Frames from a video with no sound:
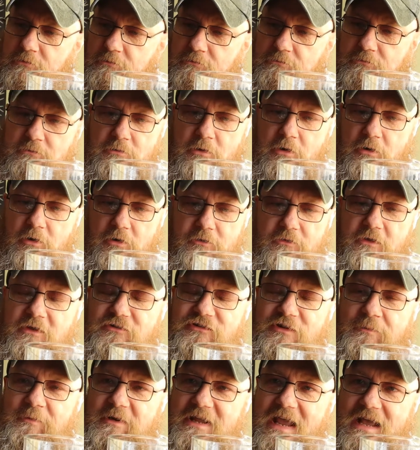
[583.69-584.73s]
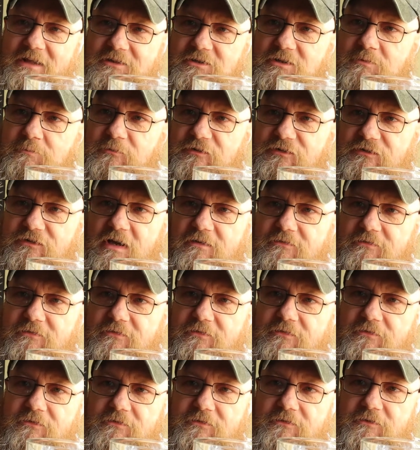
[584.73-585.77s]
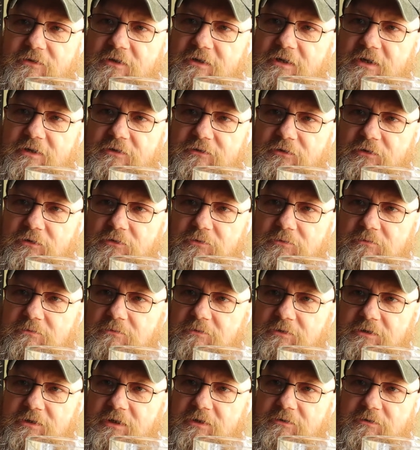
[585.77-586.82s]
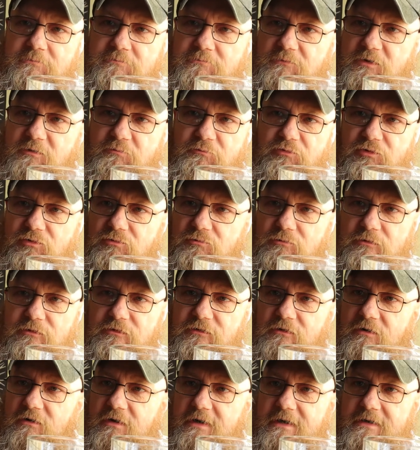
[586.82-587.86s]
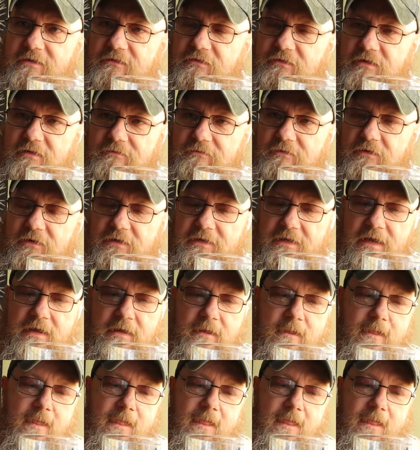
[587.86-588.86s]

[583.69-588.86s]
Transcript: some of the Adnams stuff that they do, you know, the Broadside and stuff like that.